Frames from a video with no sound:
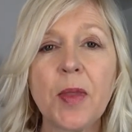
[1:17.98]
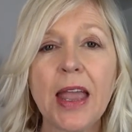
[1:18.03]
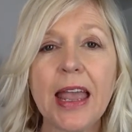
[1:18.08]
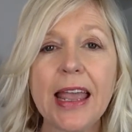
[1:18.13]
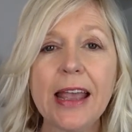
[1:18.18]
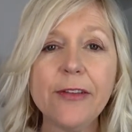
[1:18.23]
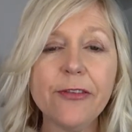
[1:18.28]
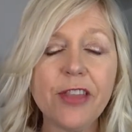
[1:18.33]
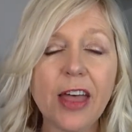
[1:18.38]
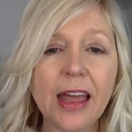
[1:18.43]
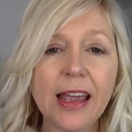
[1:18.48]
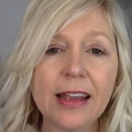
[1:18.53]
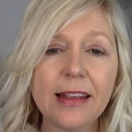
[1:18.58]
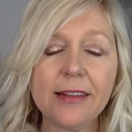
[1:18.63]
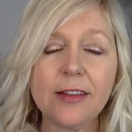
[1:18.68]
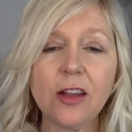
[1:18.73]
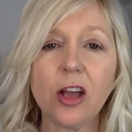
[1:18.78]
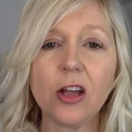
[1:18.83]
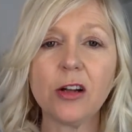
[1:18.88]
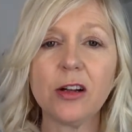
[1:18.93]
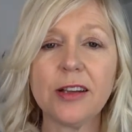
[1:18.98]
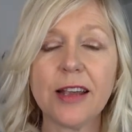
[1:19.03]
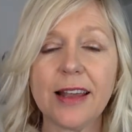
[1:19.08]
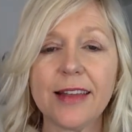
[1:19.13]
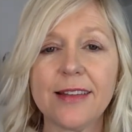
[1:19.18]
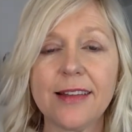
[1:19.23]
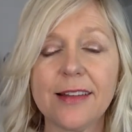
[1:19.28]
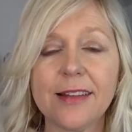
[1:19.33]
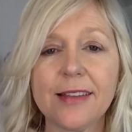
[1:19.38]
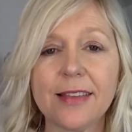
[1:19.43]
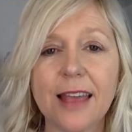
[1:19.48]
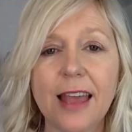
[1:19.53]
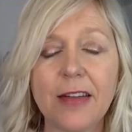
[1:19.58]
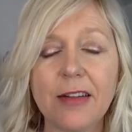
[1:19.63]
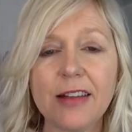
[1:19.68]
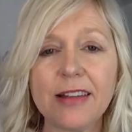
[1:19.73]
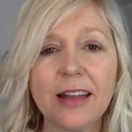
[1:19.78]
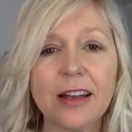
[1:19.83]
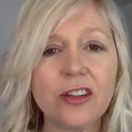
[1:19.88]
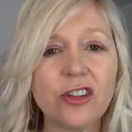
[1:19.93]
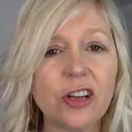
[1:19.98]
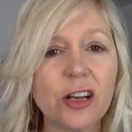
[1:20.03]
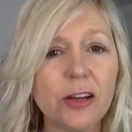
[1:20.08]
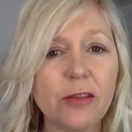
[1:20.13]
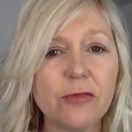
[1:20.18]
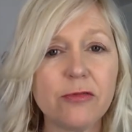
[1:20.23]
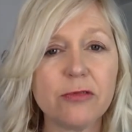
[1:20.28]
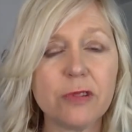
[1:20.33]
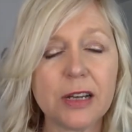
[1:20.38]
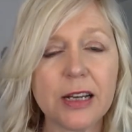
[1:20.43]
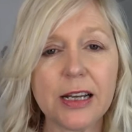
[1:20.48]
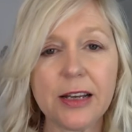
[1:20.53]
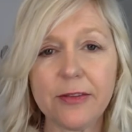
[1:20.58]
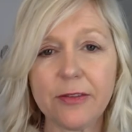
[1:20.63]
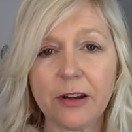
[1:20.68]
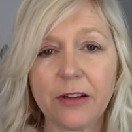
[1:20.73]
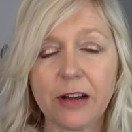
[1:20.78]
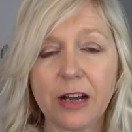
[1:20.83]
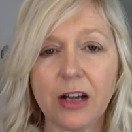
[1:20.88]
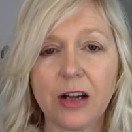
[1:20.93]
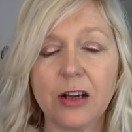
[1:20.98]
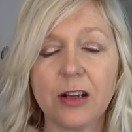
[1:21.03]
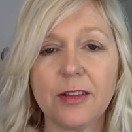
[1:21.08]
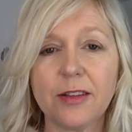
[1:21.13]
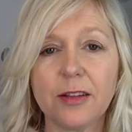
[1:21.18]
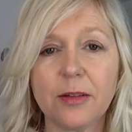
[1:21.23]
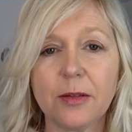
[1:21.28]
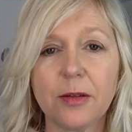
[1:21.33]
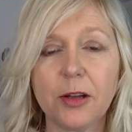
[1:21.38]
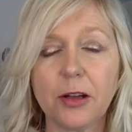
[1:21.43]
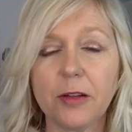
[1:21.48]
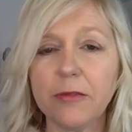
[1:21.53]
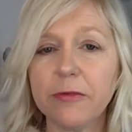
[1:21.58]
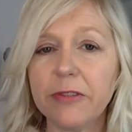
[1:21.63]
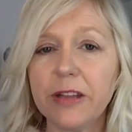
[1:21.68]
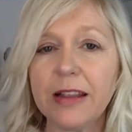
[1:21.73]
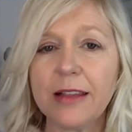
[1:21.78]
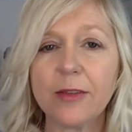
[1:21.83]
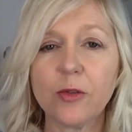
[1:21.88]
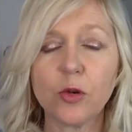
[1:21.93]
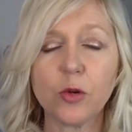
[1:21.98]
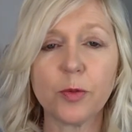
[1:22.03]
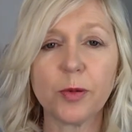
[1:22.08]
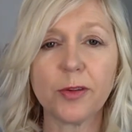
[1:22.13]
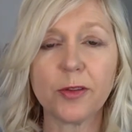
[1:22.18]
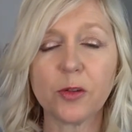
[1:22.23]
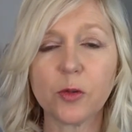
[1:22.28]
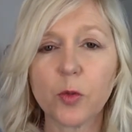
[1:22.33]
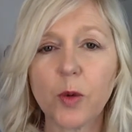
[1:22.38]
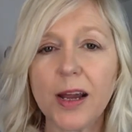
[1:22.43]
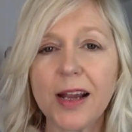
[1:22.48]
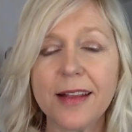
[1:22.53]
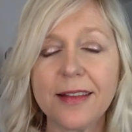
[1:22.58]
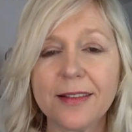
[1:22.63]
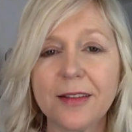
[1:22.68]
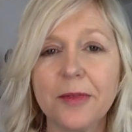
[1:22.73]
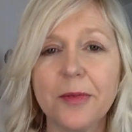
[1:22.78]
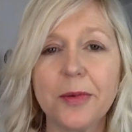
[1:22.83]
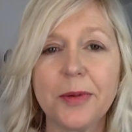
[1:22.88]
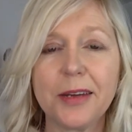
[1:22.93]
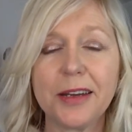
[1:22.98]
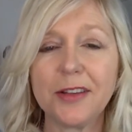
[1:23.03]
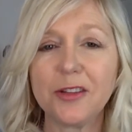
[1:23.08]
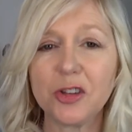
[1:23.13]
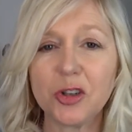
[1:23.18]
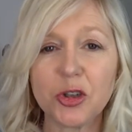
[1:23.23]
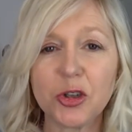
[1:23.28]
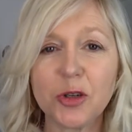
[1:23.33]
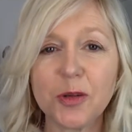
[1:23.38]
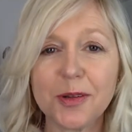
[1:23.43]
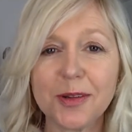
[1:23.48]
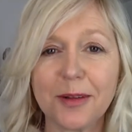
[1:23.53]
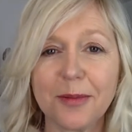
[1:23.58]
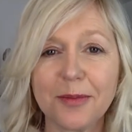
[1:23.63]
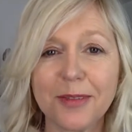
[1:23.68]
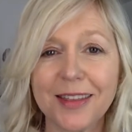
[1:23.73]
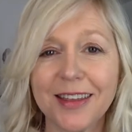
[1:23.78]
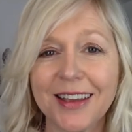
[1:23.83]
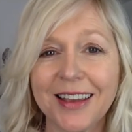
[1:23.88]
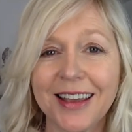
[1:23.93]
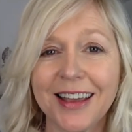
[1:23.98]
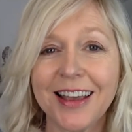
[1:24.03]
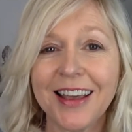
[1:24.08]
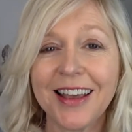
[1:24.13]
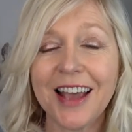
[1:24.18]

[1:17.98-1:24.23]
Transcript: If that internal yes isn't there, it's actually really very hard to convince or persuade somebody to do something.